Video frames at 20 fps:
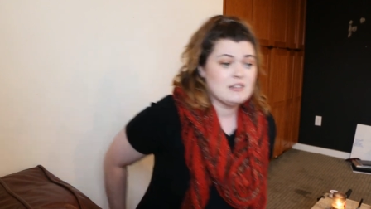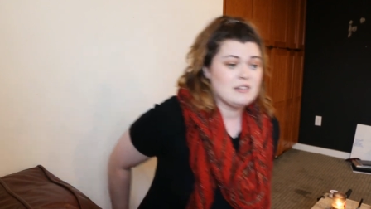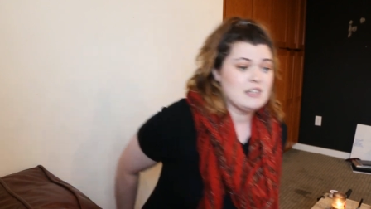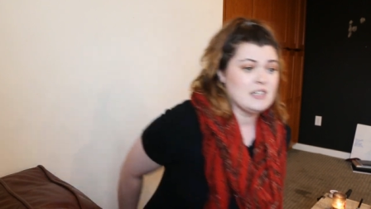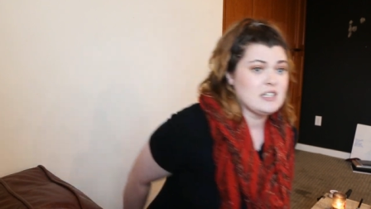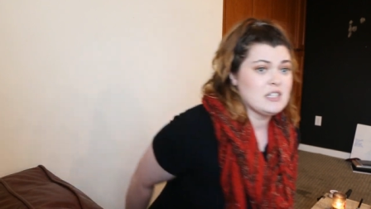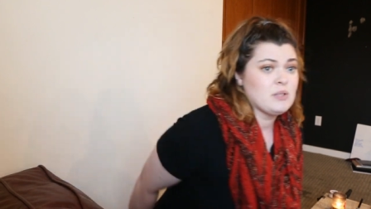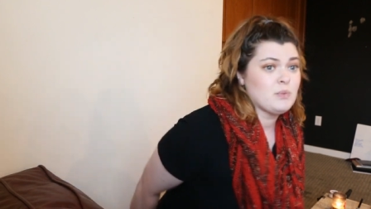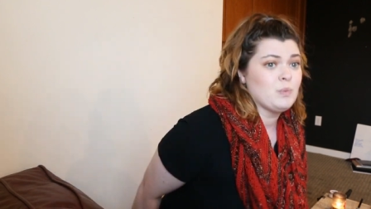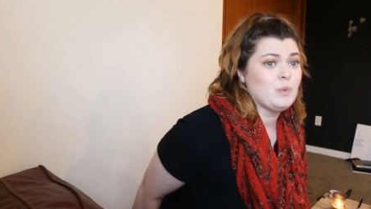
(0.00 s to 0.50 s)

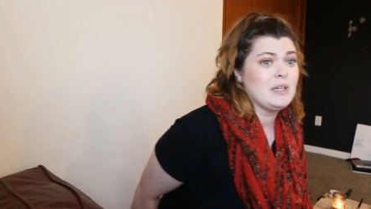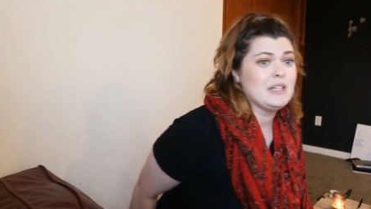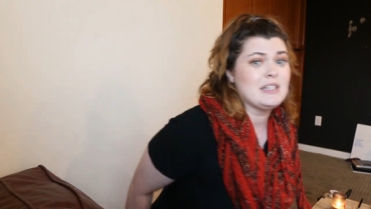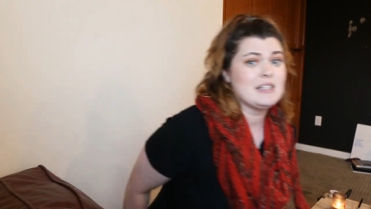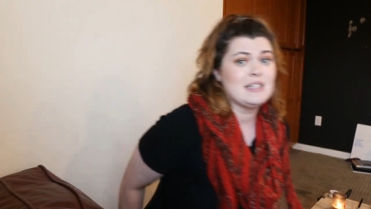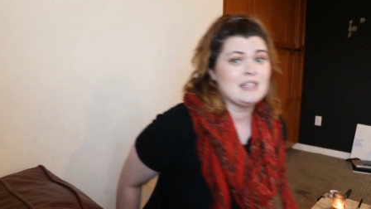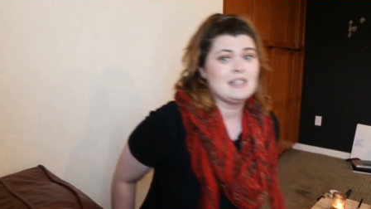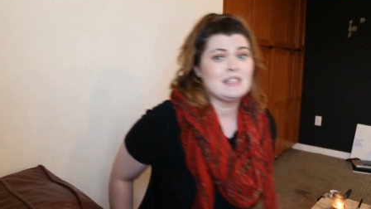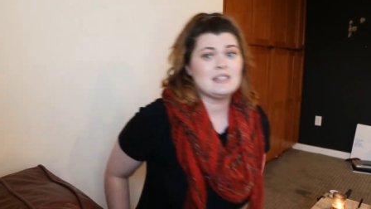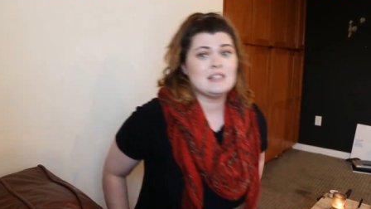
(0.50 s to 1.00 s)
this was
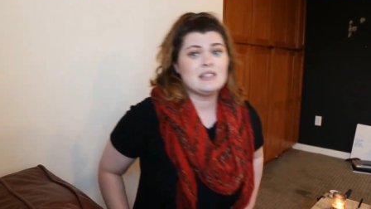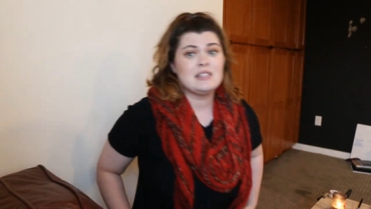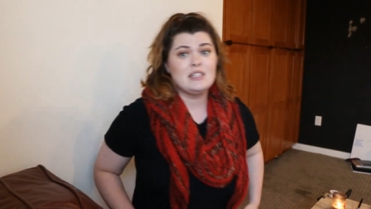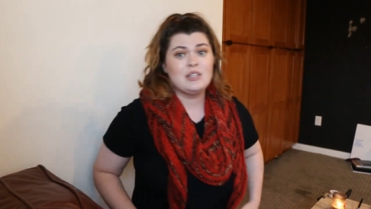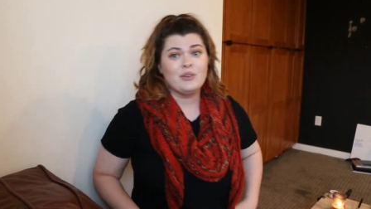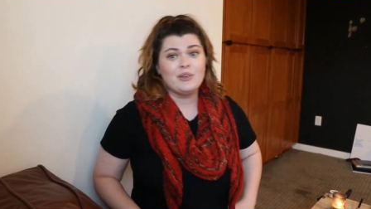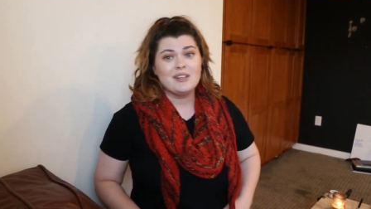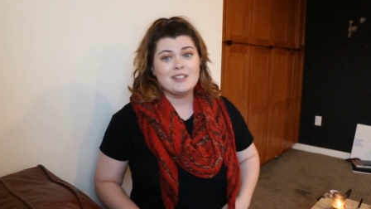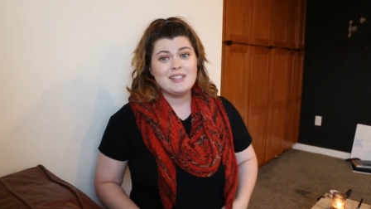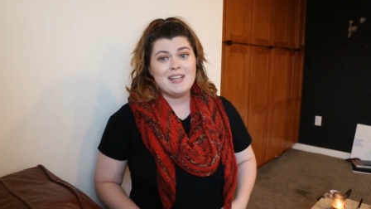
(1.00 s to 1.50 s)
a
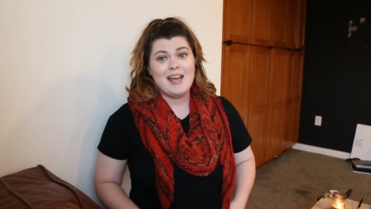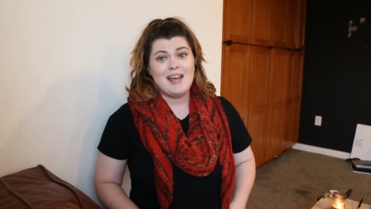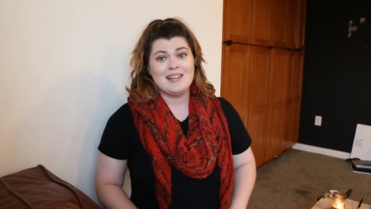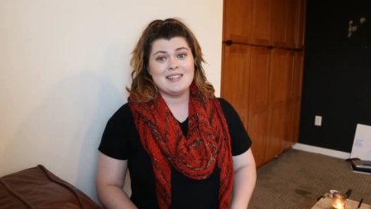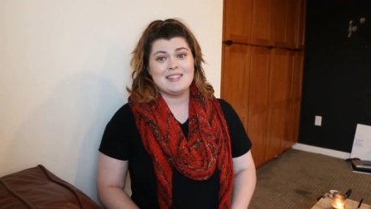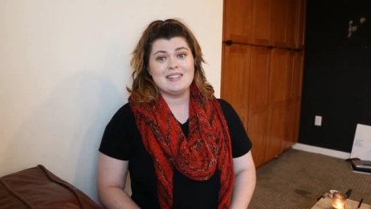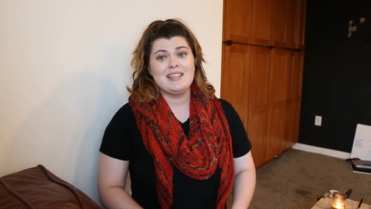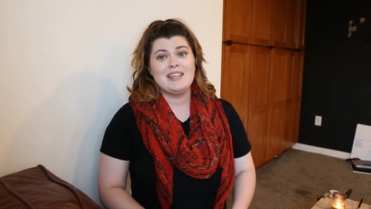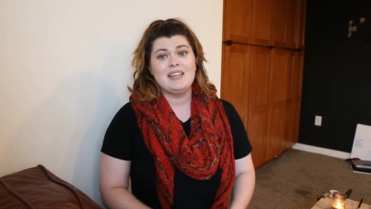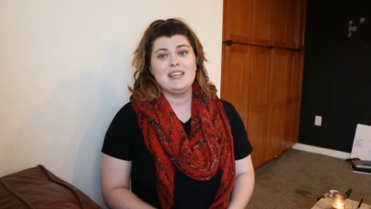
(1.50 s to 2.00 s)
secret
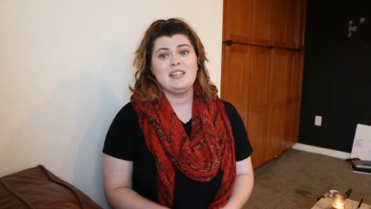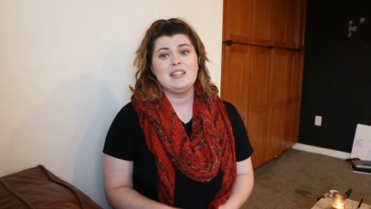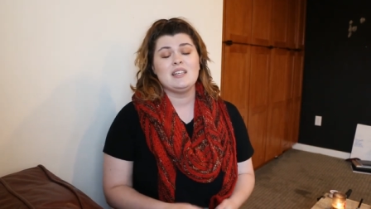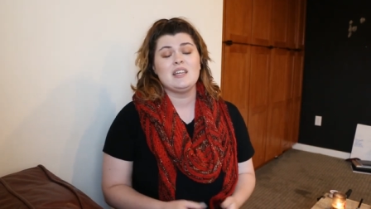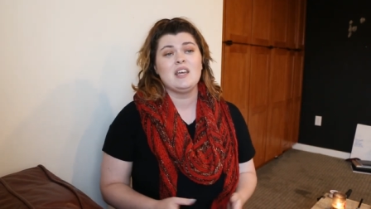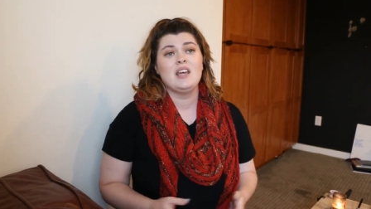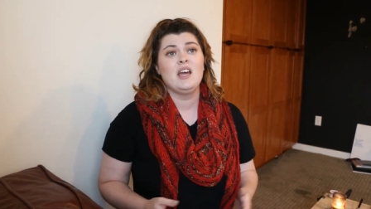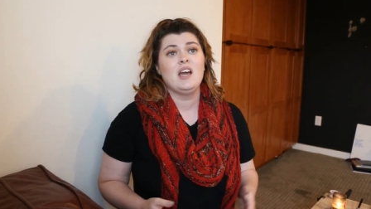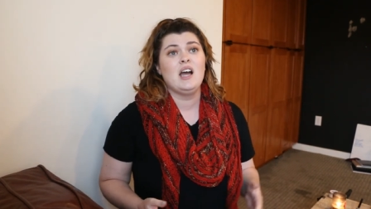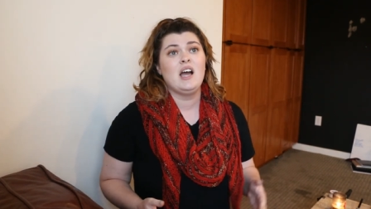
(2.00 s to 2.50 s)
test knit.
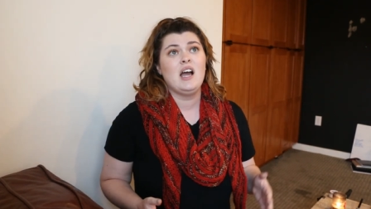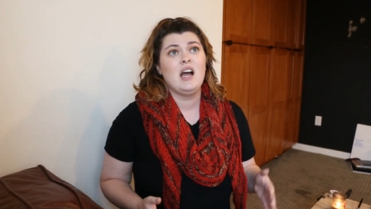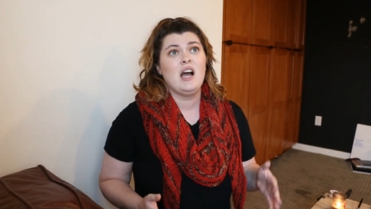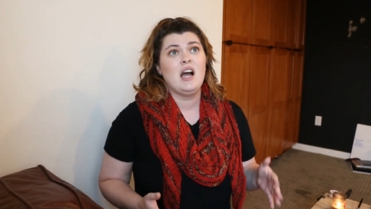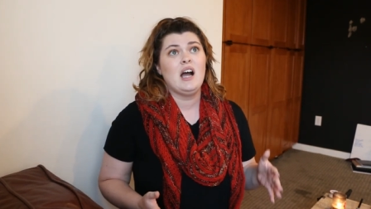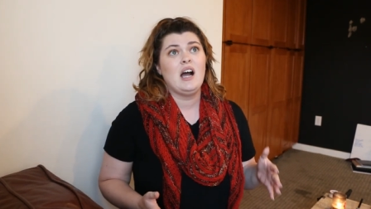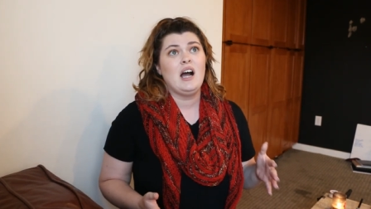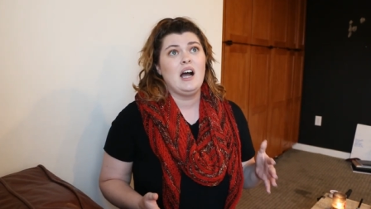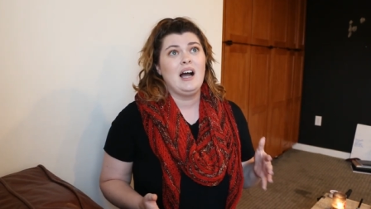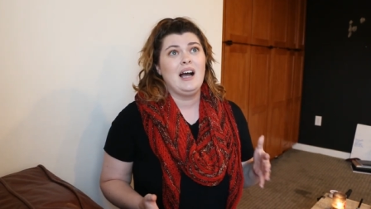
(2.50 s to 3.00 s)

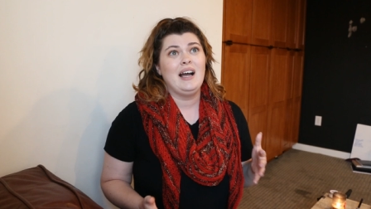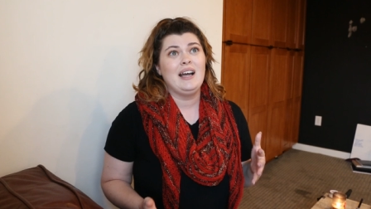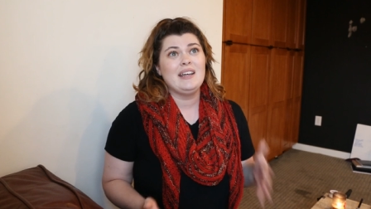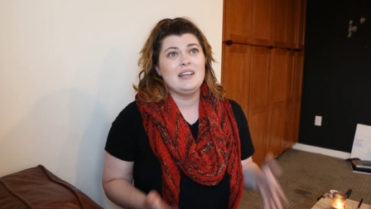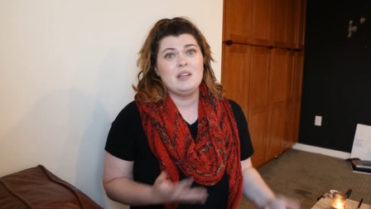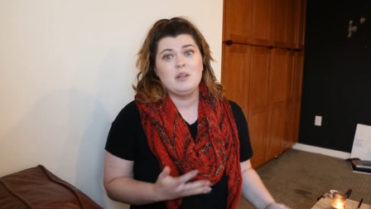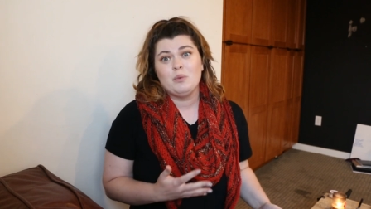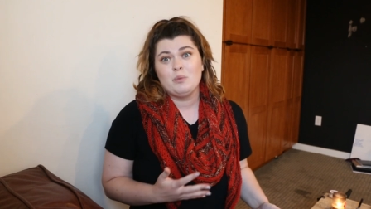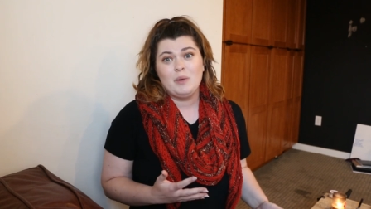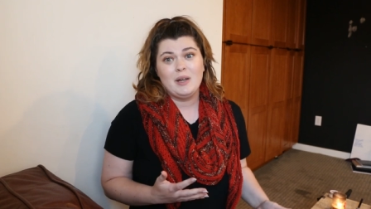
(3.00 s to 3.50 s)
I
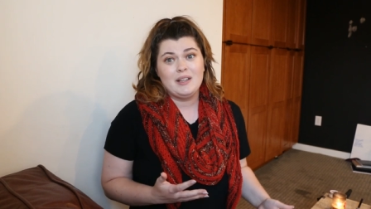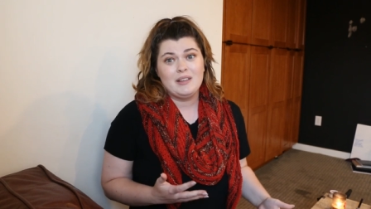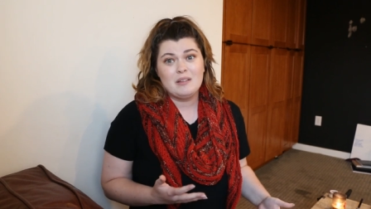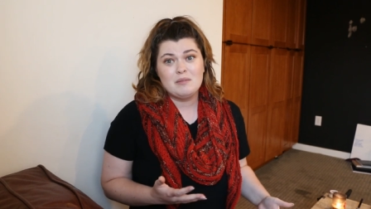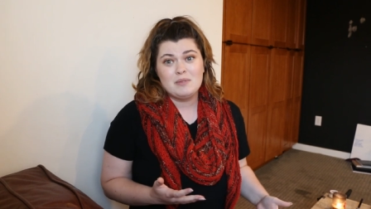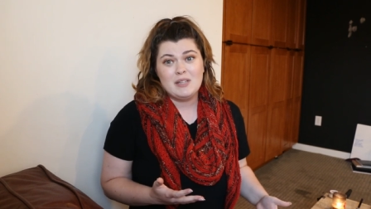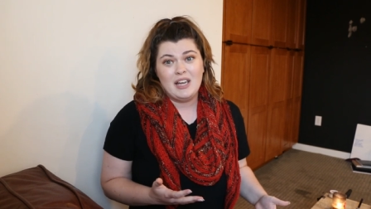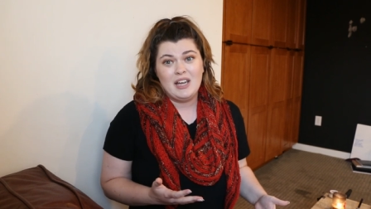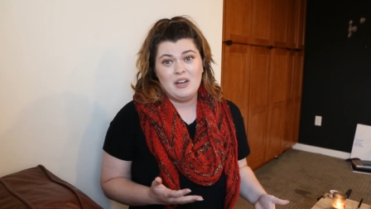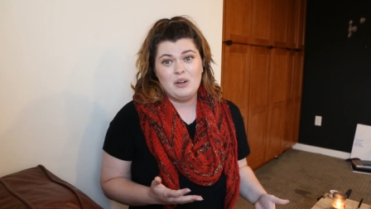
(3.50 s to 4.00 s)
didn't write
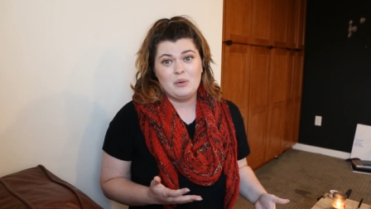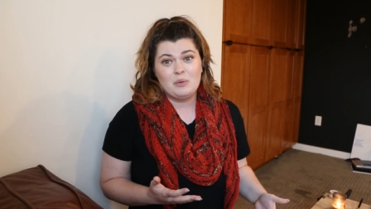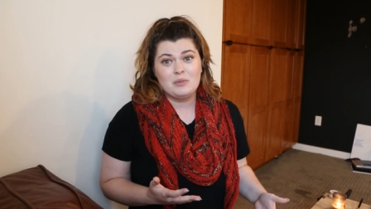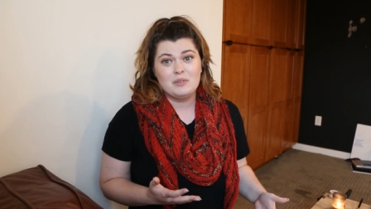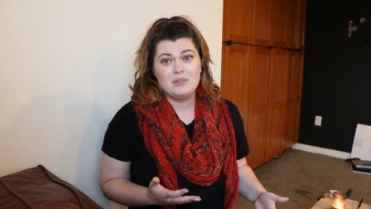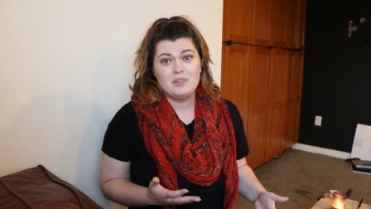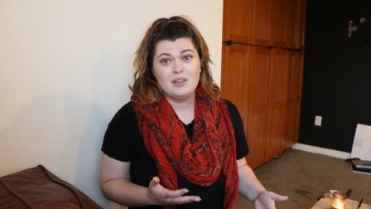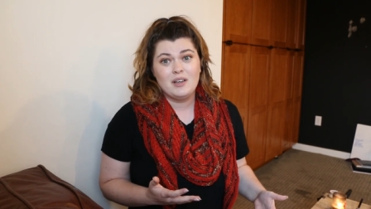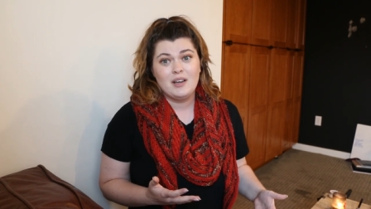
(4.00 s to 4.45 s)
them down